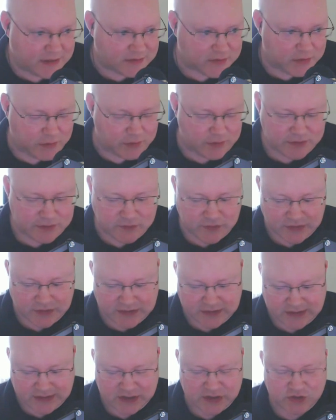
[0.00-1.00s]
called the
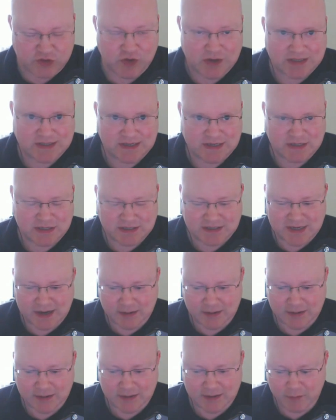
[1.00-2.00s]
transition
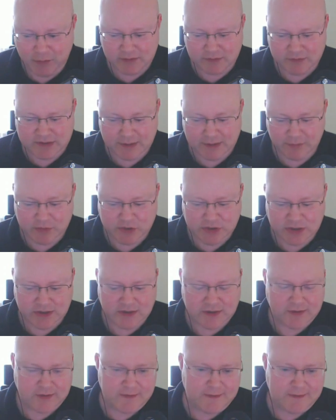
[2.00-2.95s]
temperature,